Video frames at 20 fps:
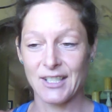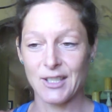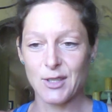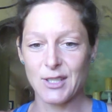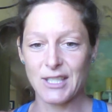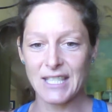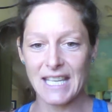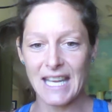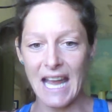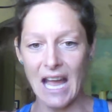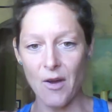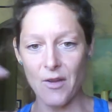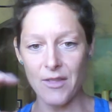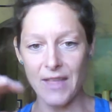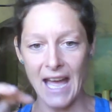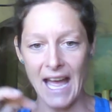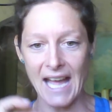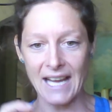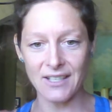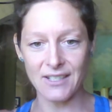You see how
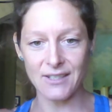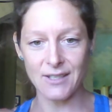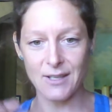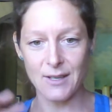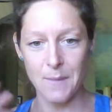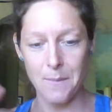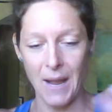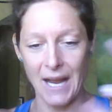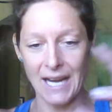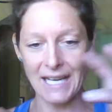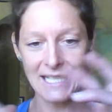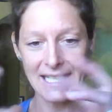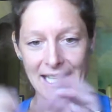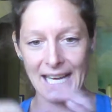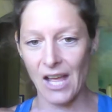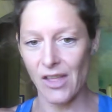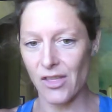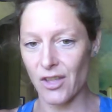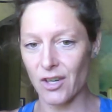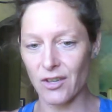that combined
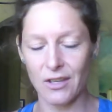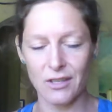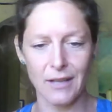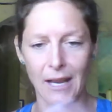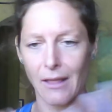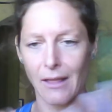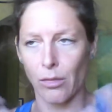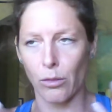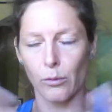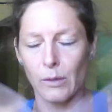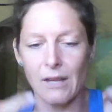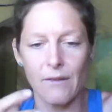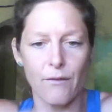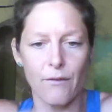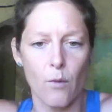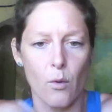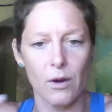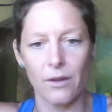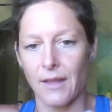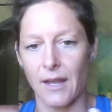together? There's like
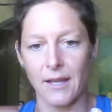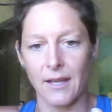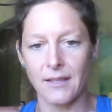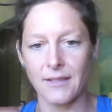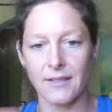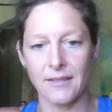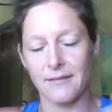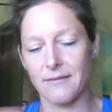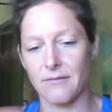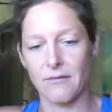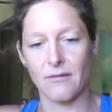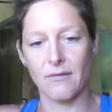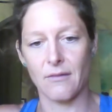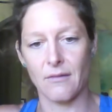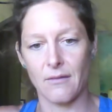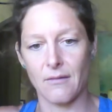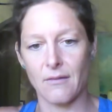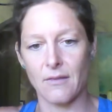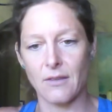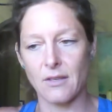3-4 things.
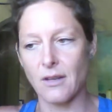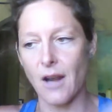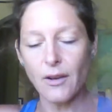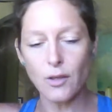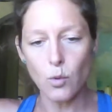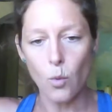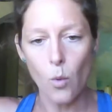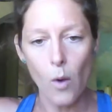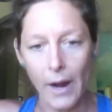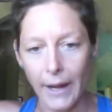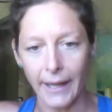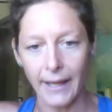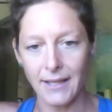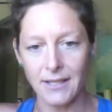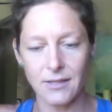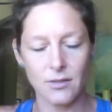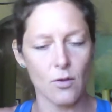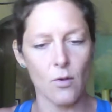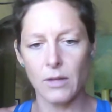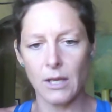It's not 20.
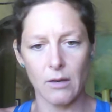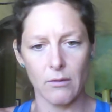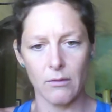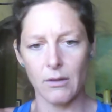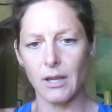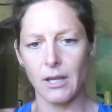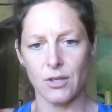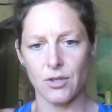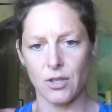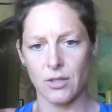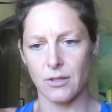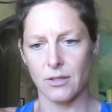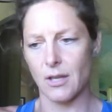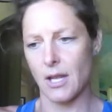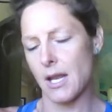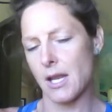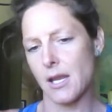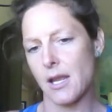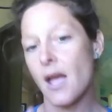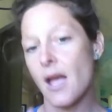It's only really just
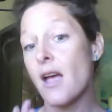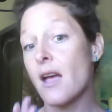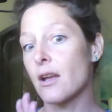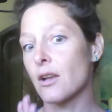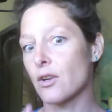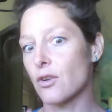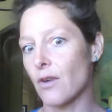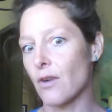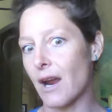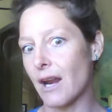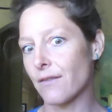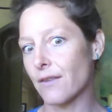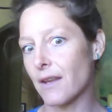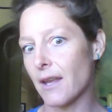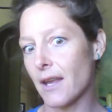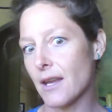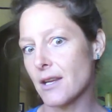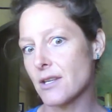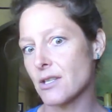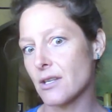like
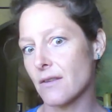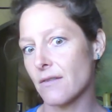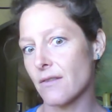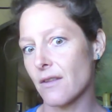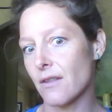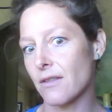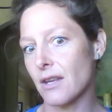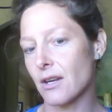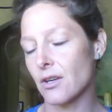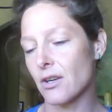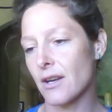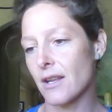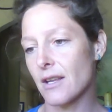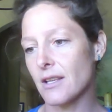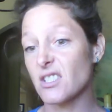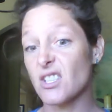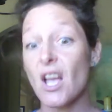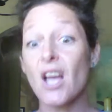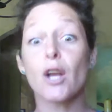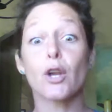gratification of the
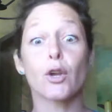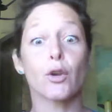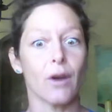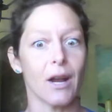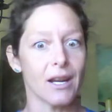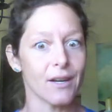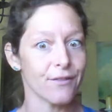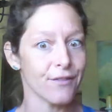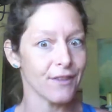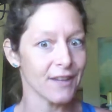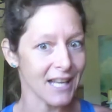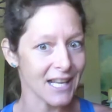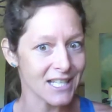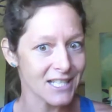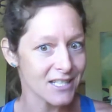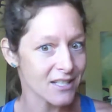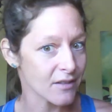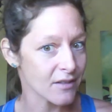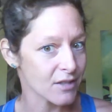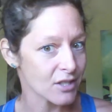thinnerness,
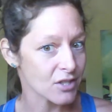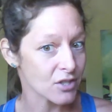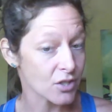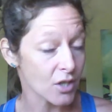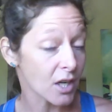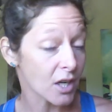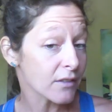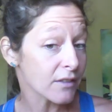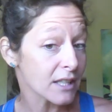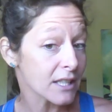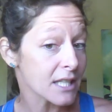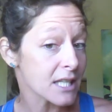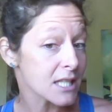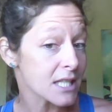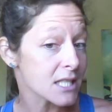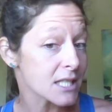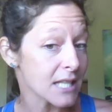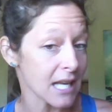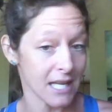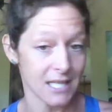gratification of the
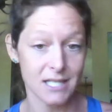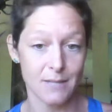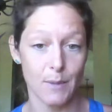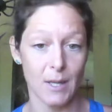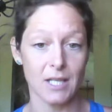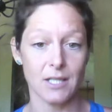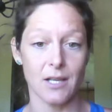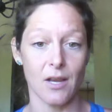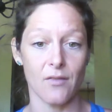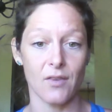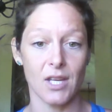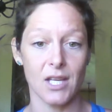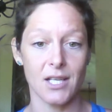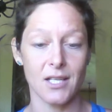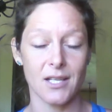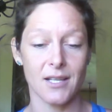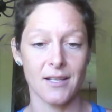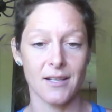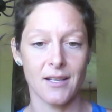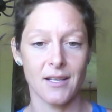starvingness aspect of
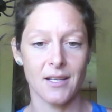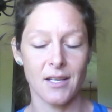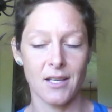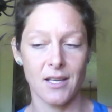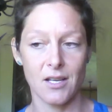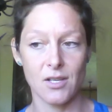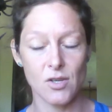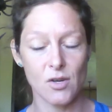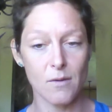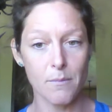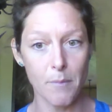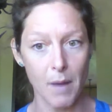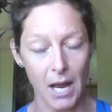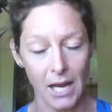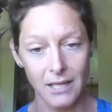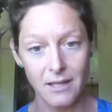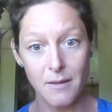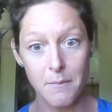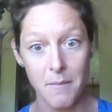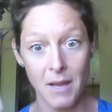it. In your
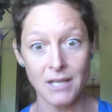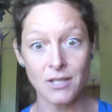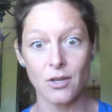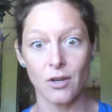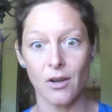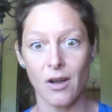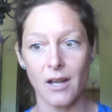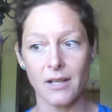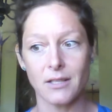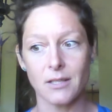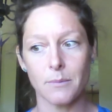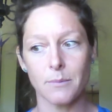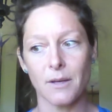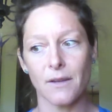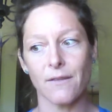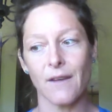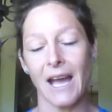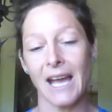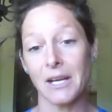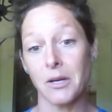mind, the mental concept
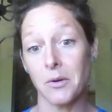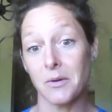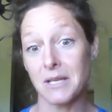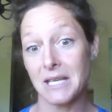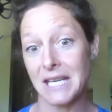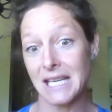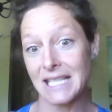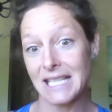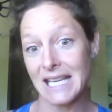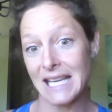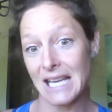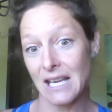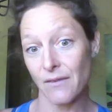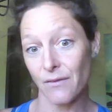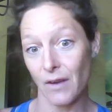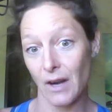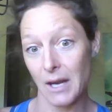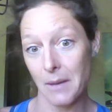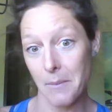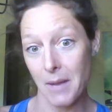of I don't need to eat
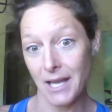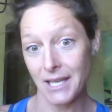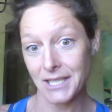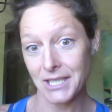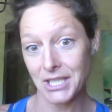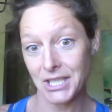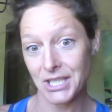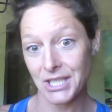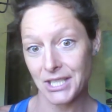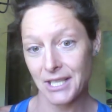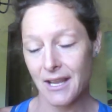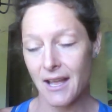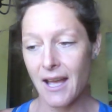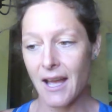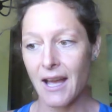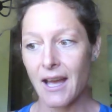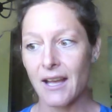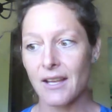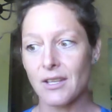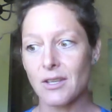very much.
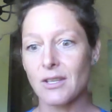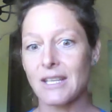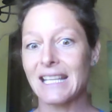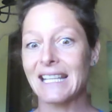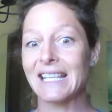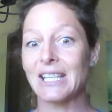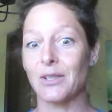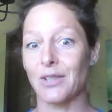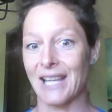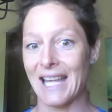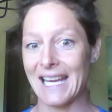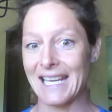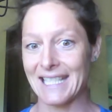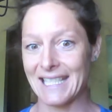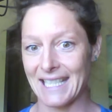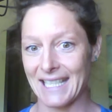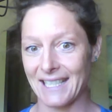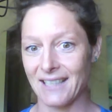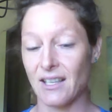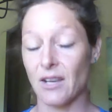You liked
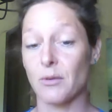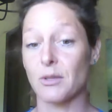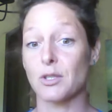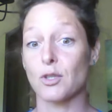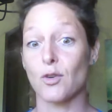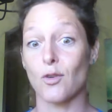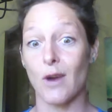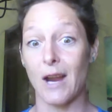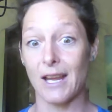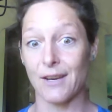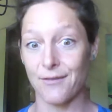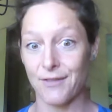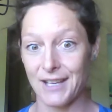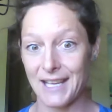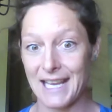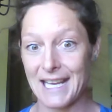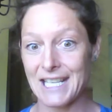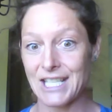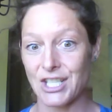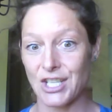it. There was
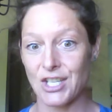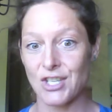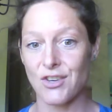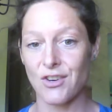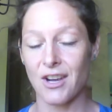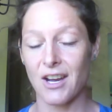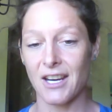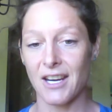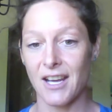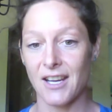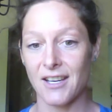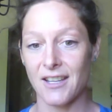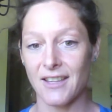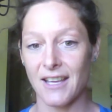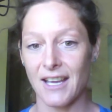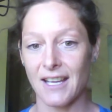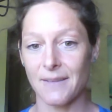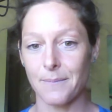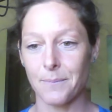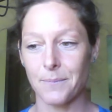gratification you got out of
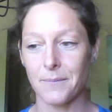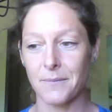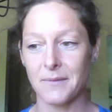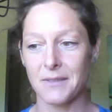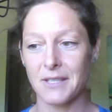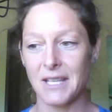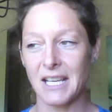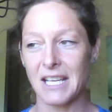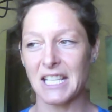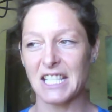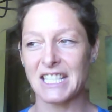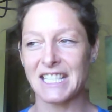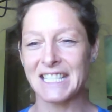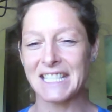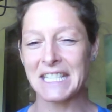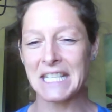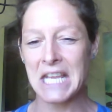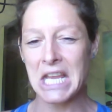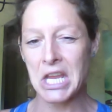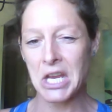that. It's like a
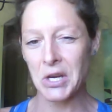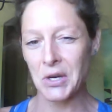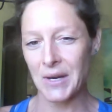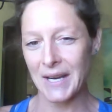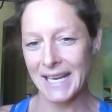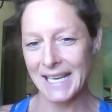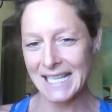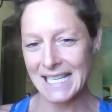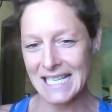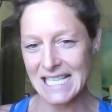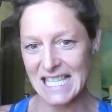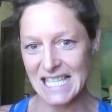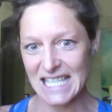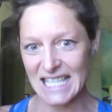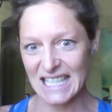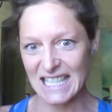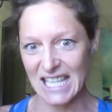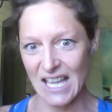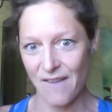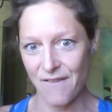secret
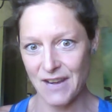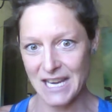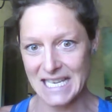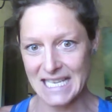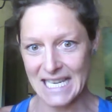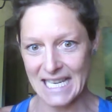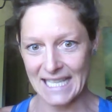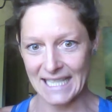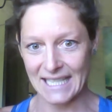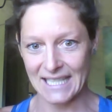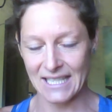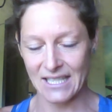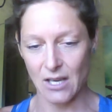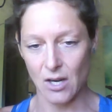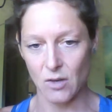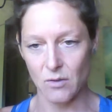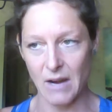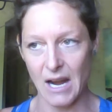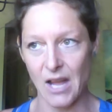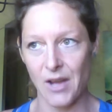lovingness
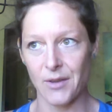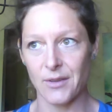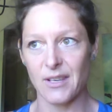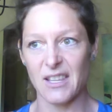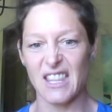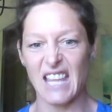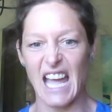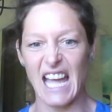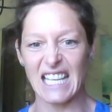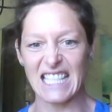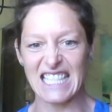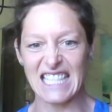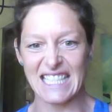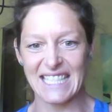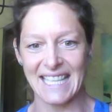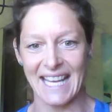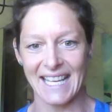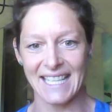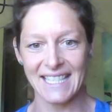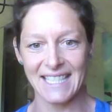around that
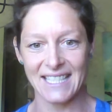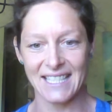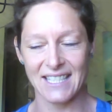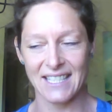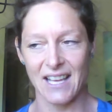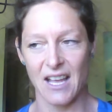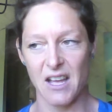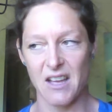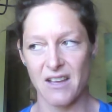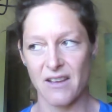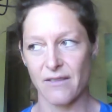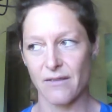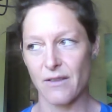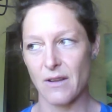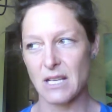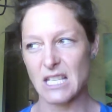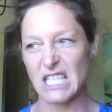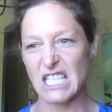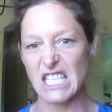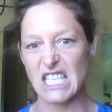sense of
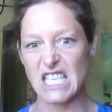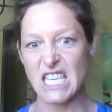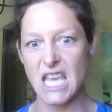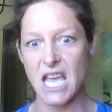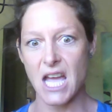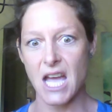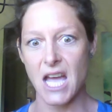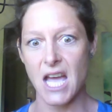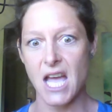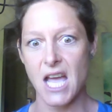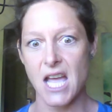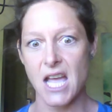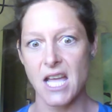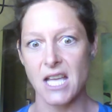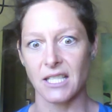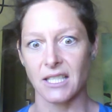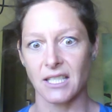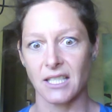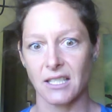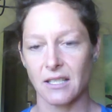
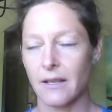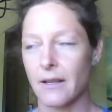yes.